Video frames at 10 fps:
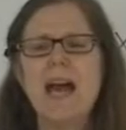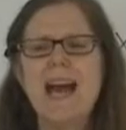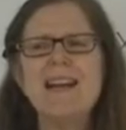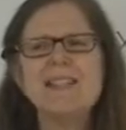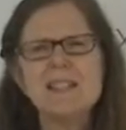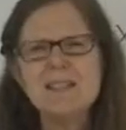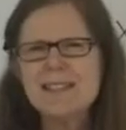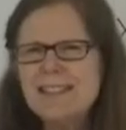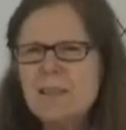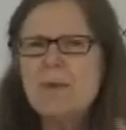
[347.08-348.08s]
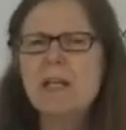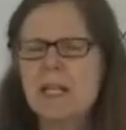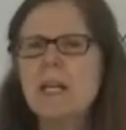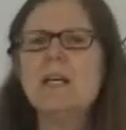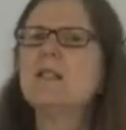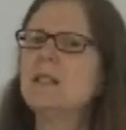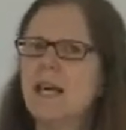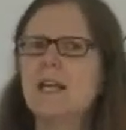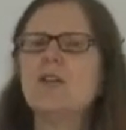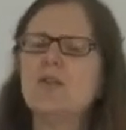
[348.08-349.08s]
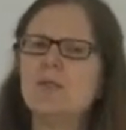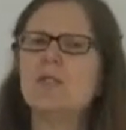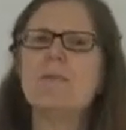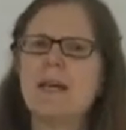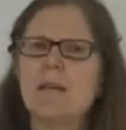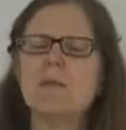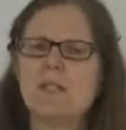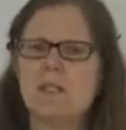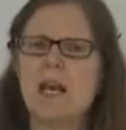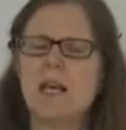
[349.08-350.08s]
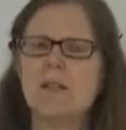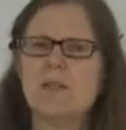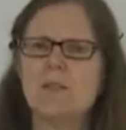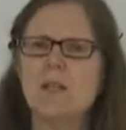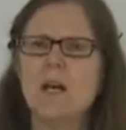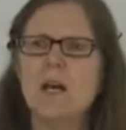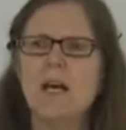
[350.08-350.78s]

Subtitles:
And it's a little bit akin to getting used to making mistakes.